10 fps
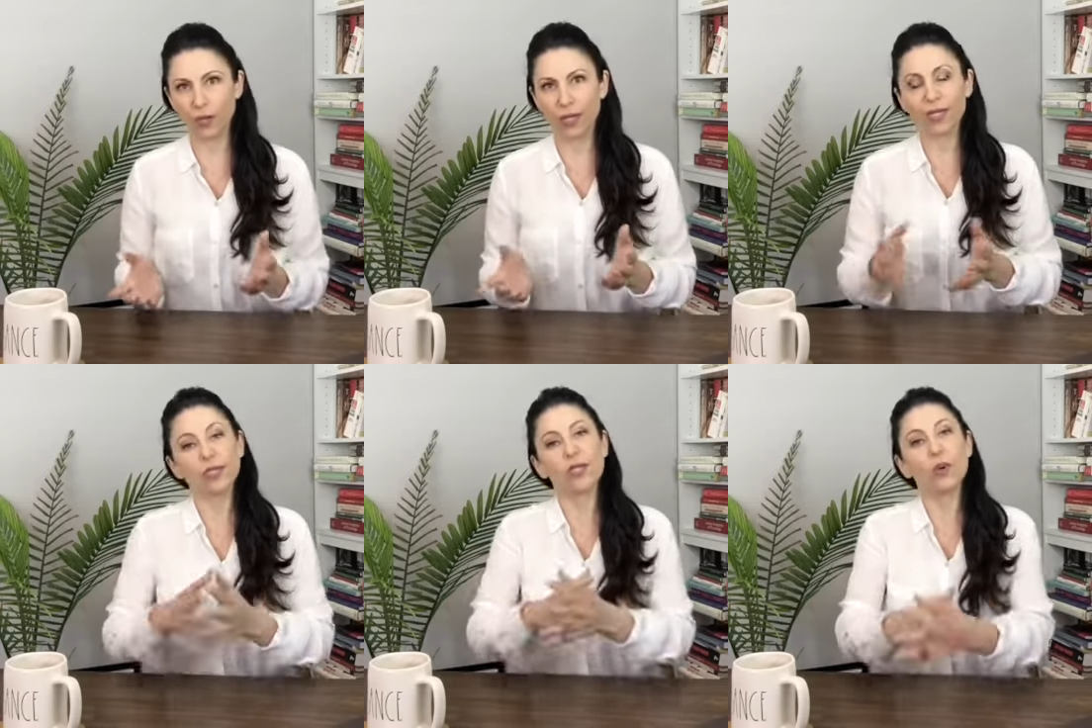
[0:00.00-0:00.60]

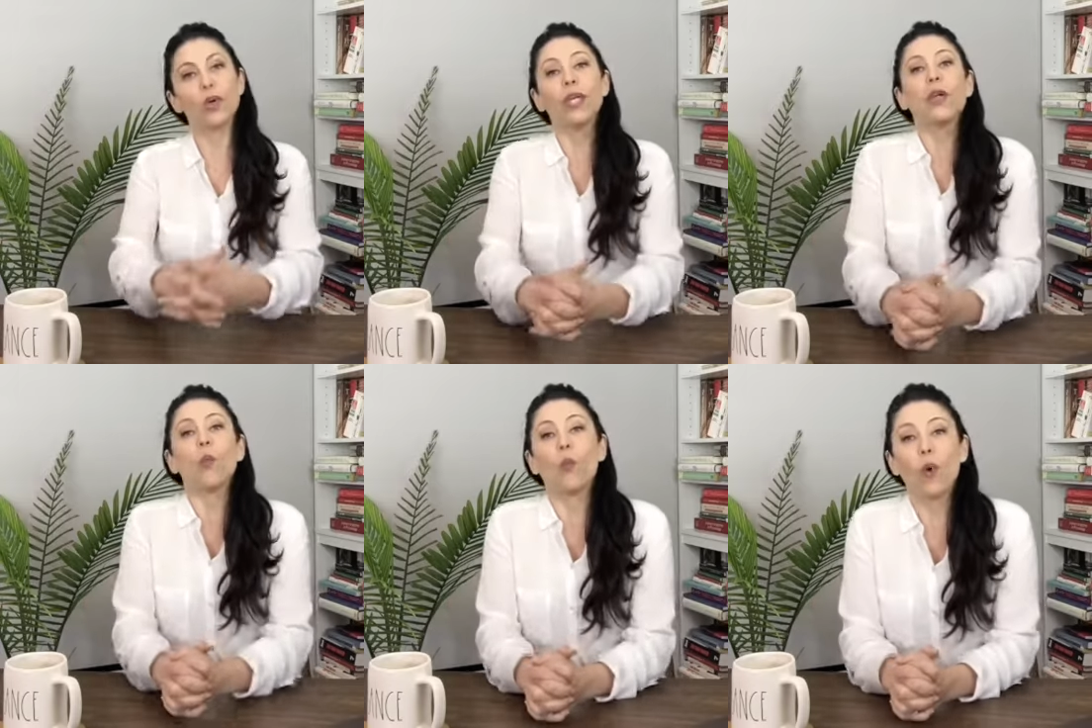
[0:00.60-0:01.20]
us. So
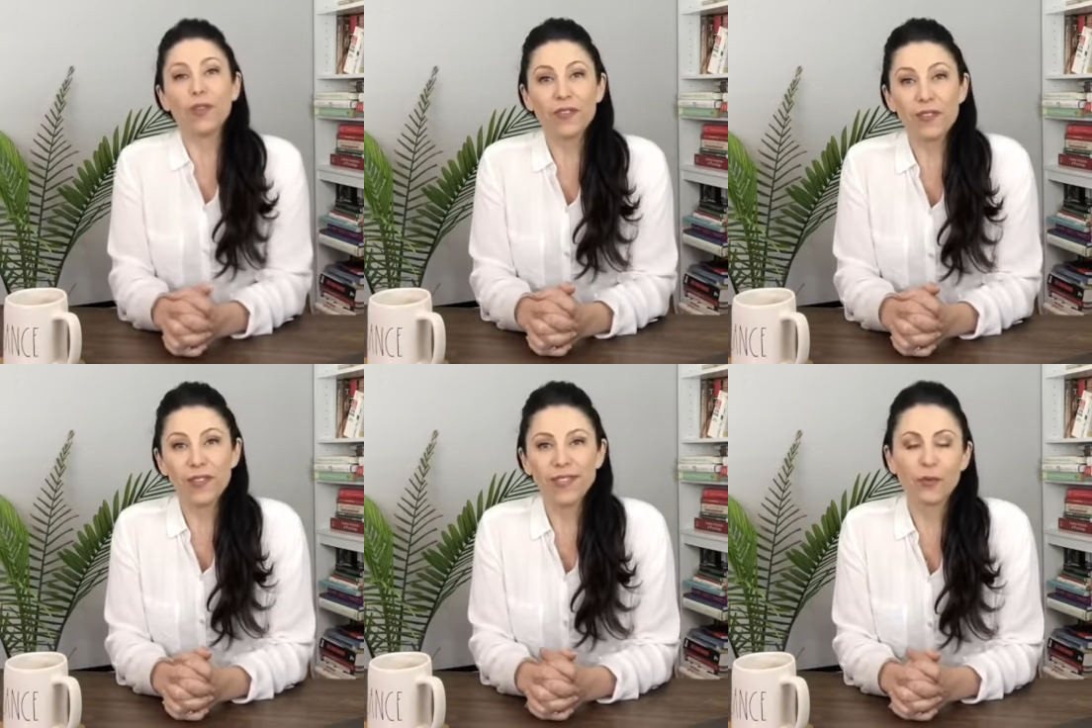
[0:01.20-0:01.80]
one of the
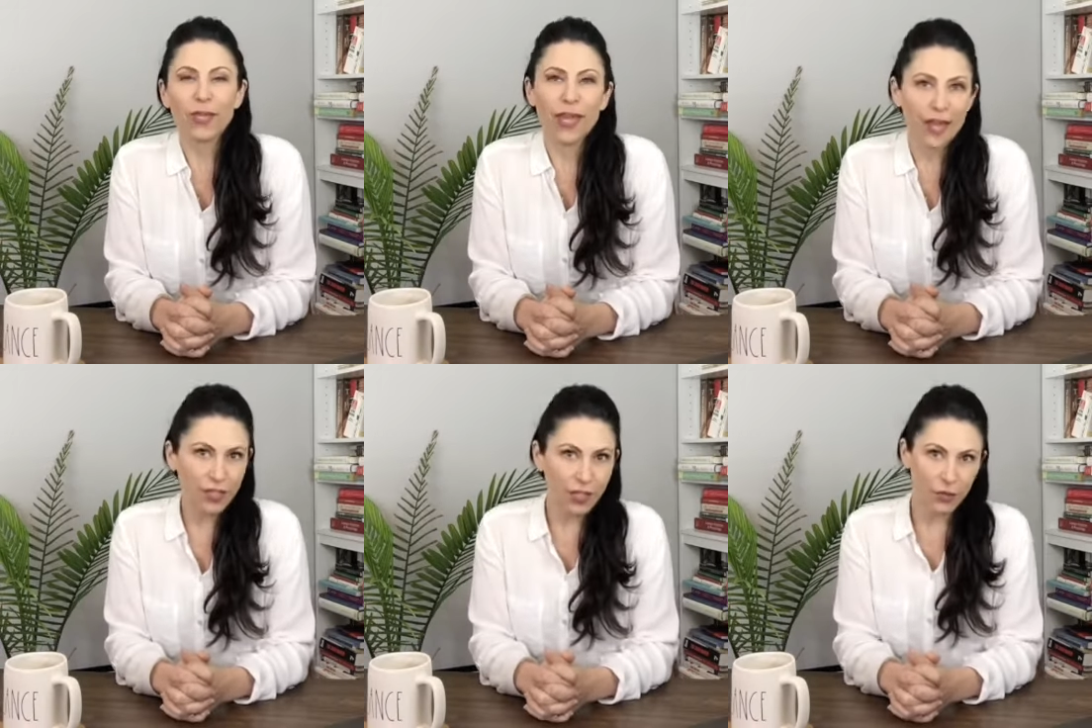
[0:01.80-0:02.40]
things that we
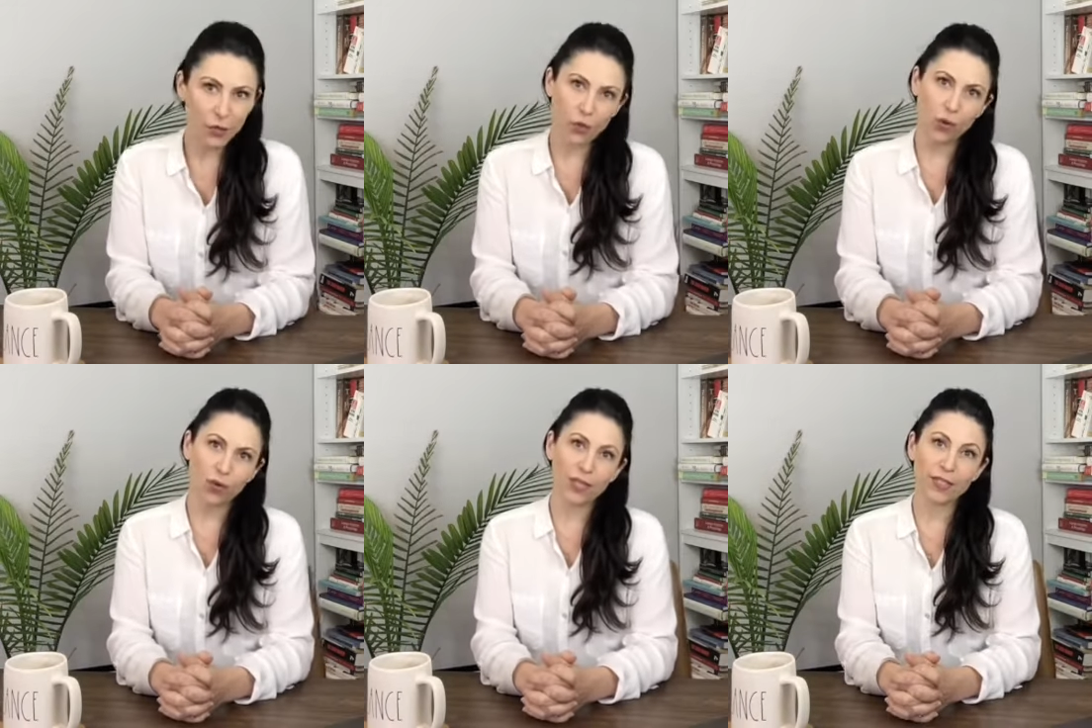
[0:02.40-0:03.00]
can
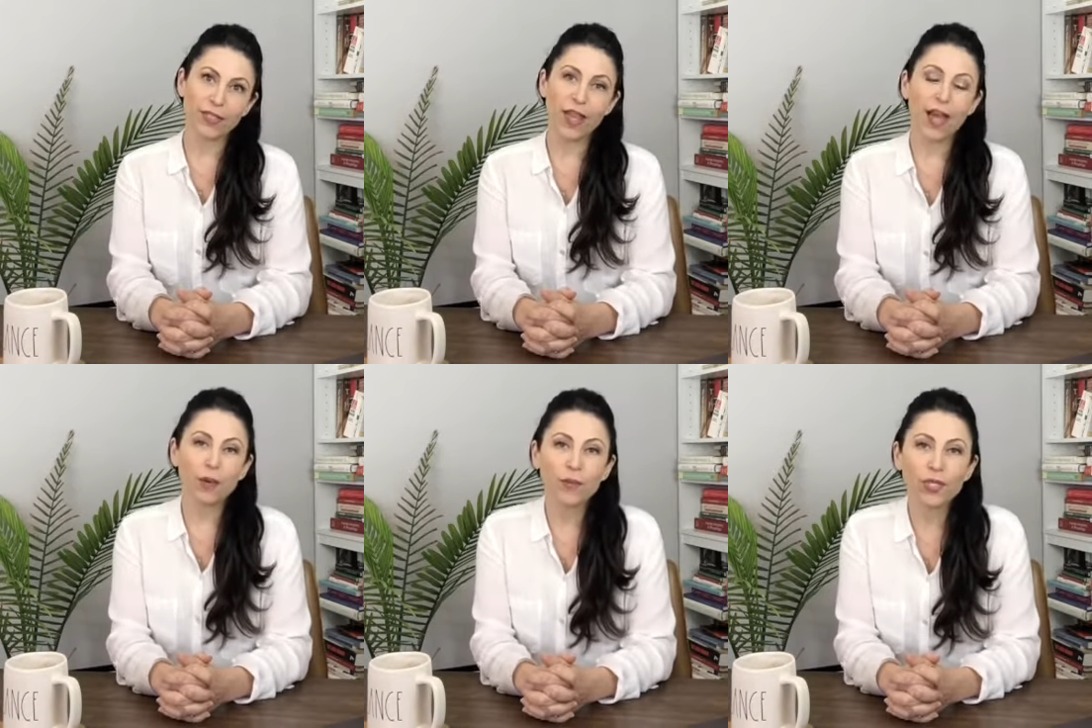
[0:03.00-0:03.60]
control is
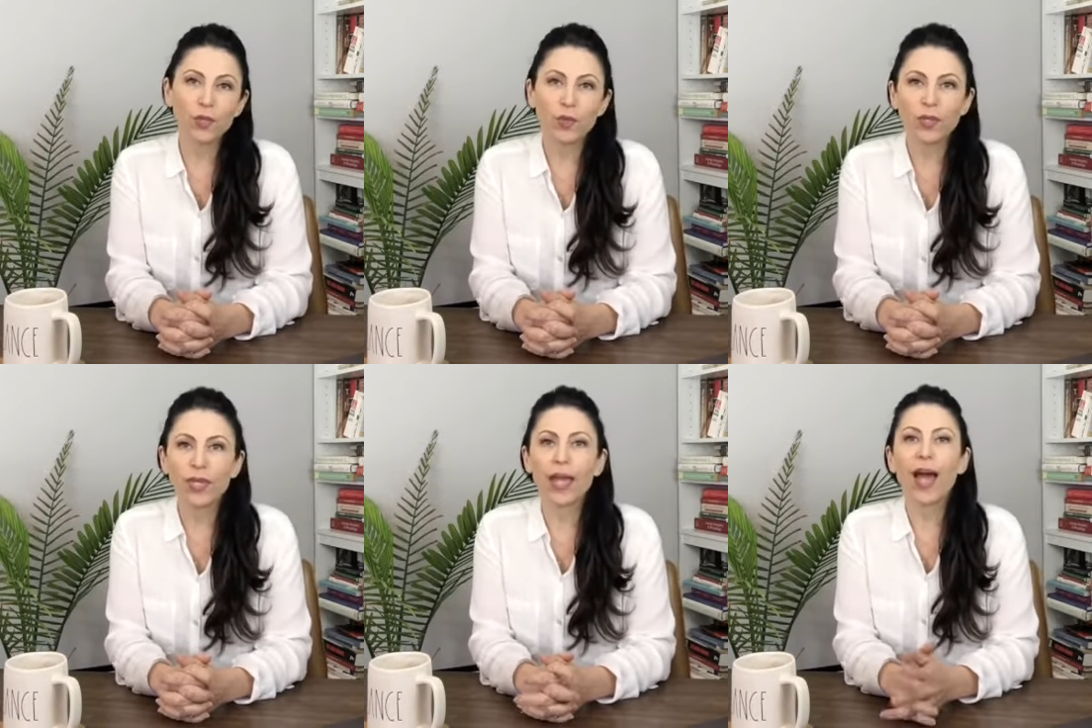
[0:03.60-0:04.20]

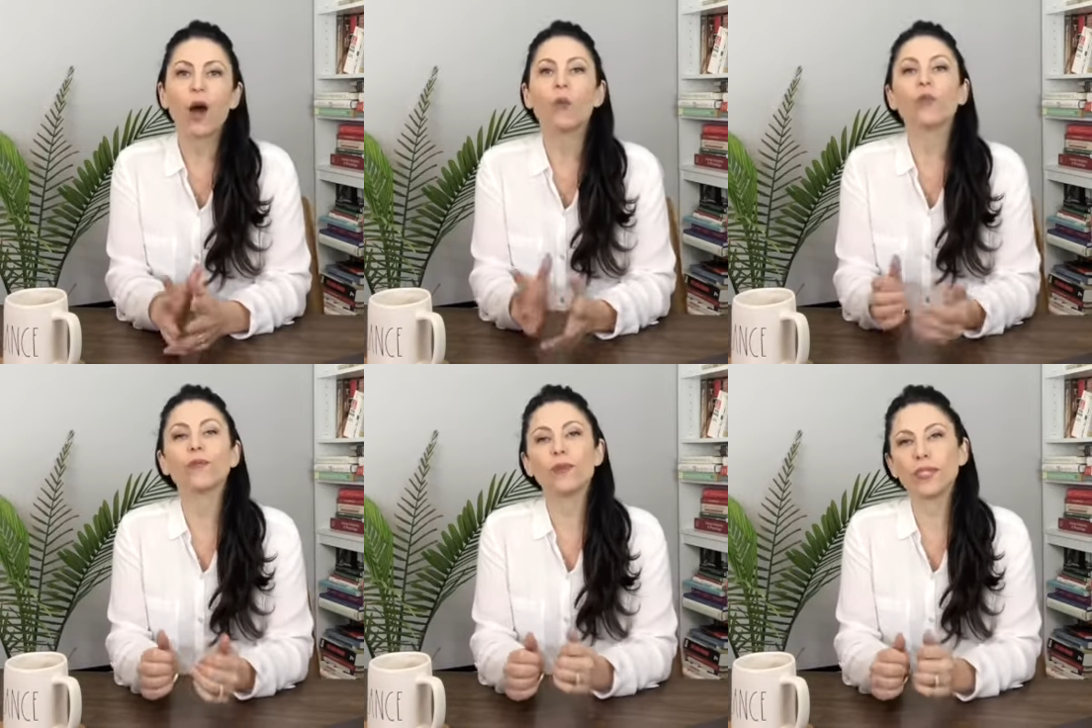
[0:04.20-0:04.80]
absolutely how
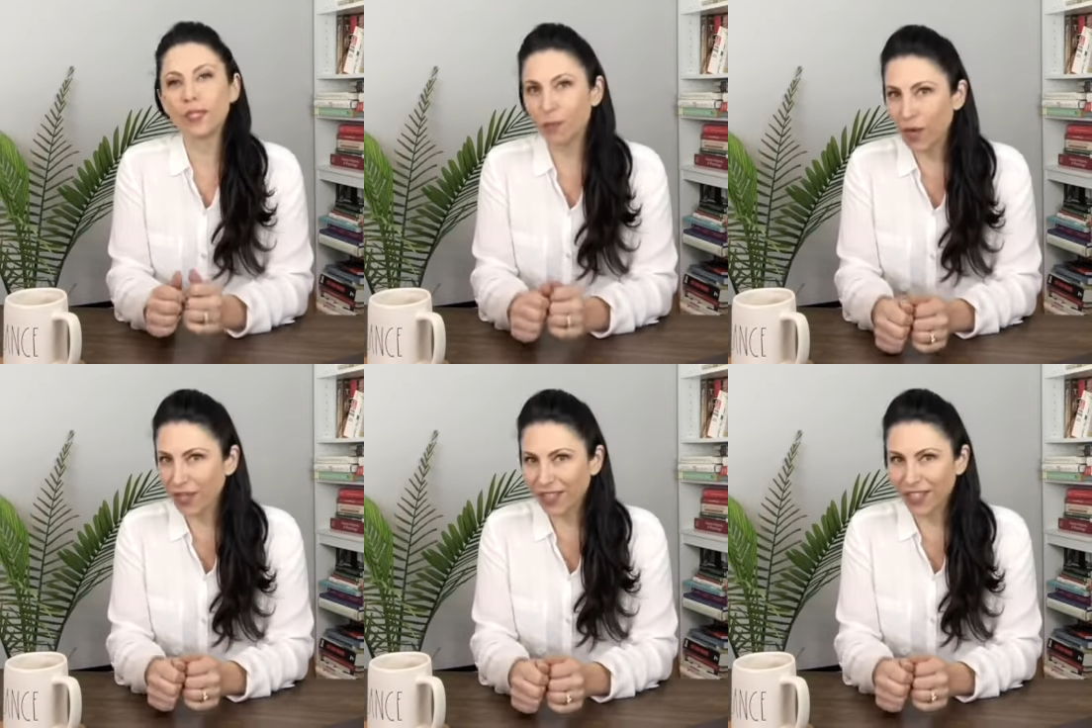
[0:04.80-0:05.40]
we're
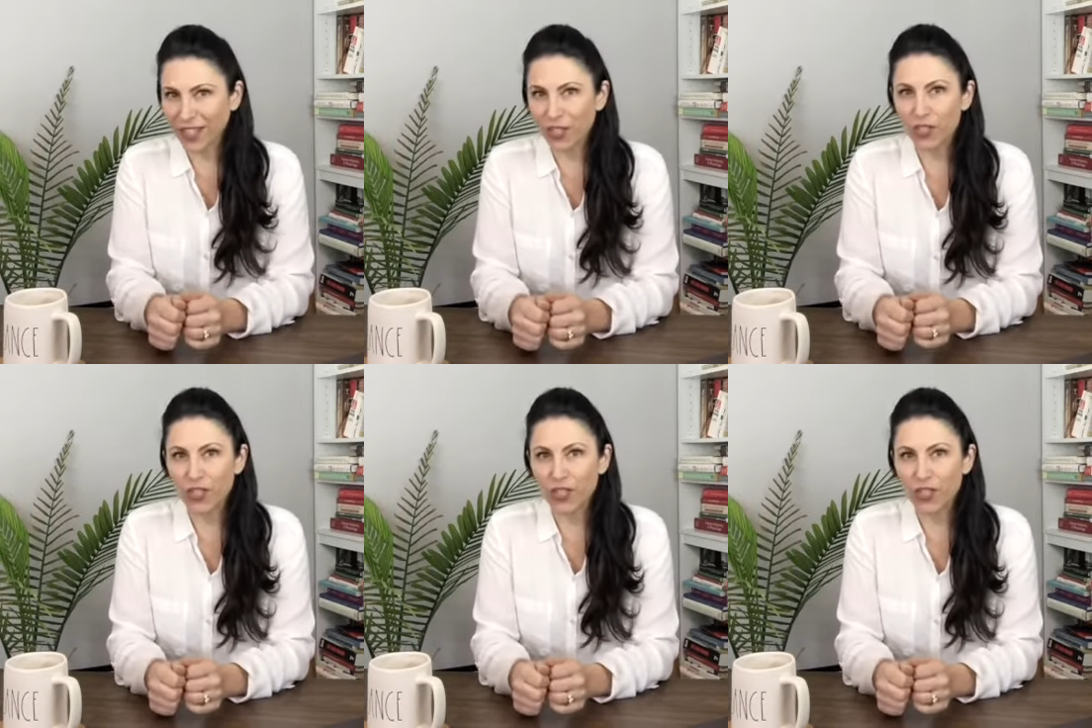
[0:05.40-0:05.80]
responding